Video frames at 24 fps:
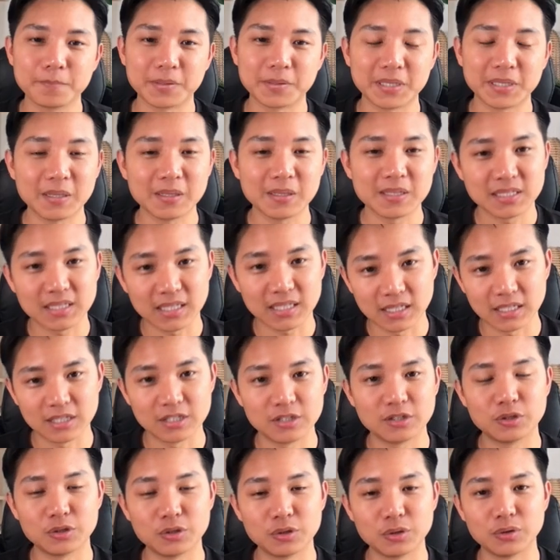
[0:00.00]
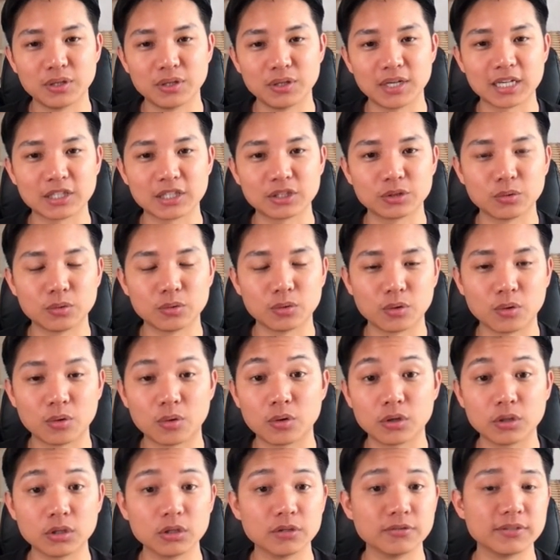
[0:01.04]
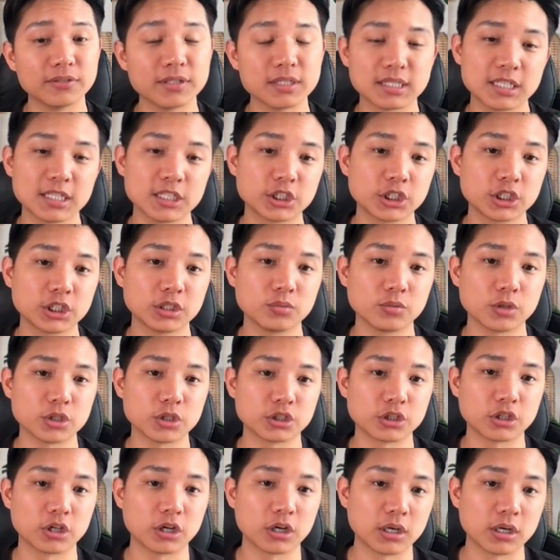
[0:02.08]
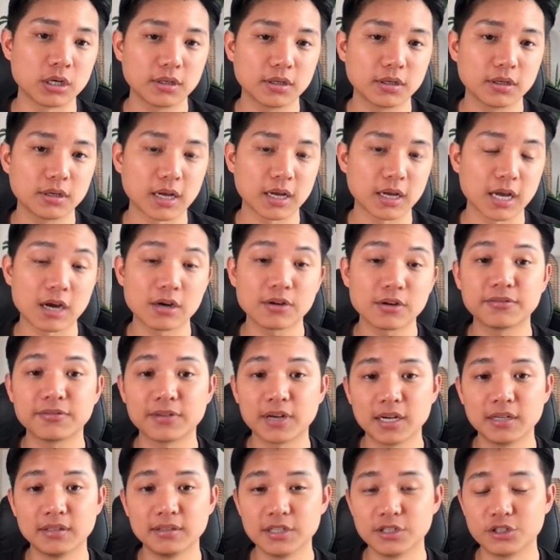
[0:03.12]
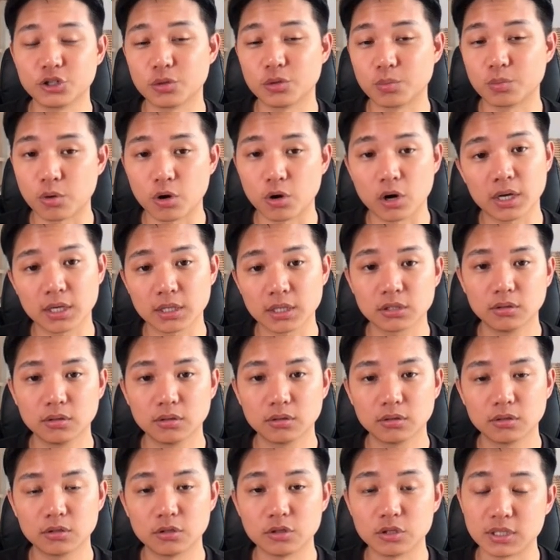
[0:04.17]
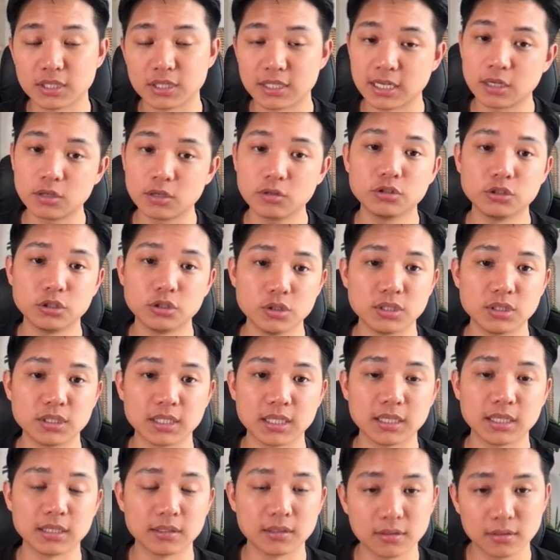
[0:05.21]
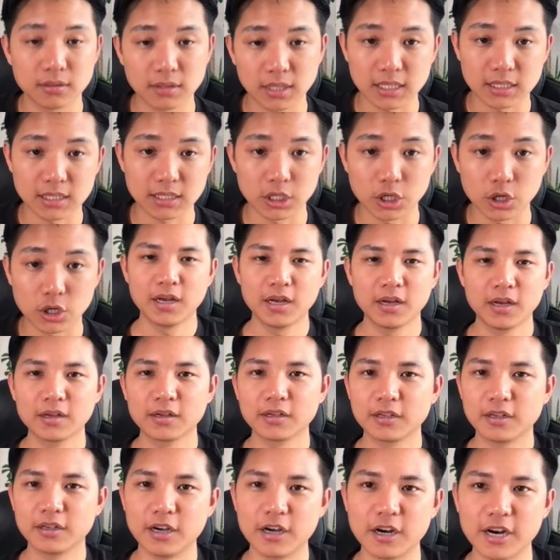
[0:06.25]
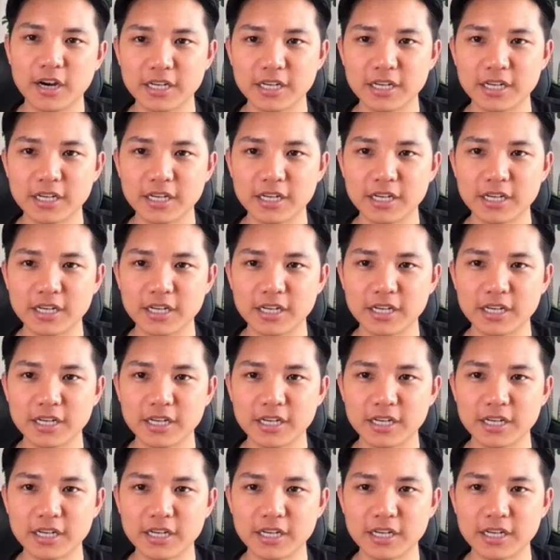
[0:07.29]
Now let's get into the actual core of the session, which are how to find digital products to sell using SEO. All right,